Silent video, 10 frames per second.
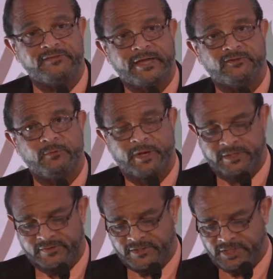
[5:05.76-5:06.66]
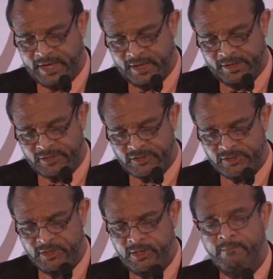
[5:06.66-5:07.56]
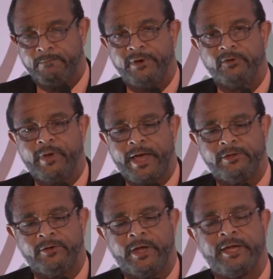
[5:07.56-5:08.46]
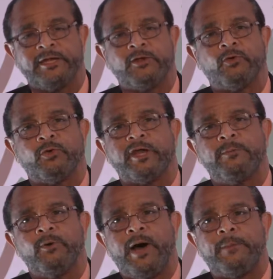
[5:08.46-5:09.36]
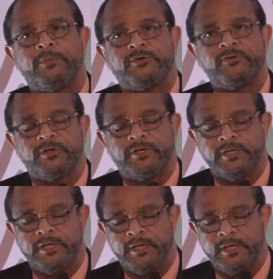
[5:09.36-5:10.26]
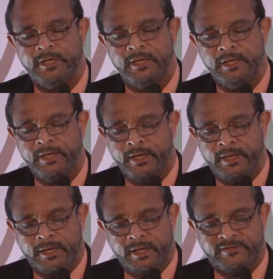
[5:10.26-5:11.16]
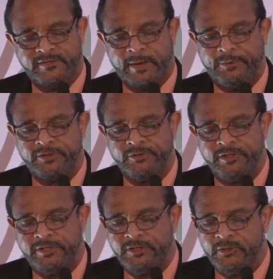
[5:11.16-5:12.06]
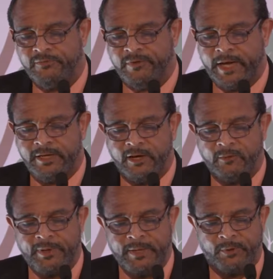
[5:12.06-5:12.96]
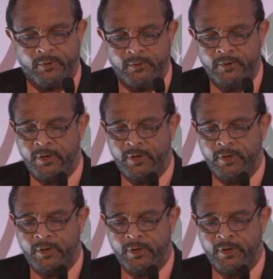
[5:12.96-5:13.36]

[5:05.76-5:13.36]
not so much as a challenge, but rather an incredible opportunity. It's an opportunity to provide young people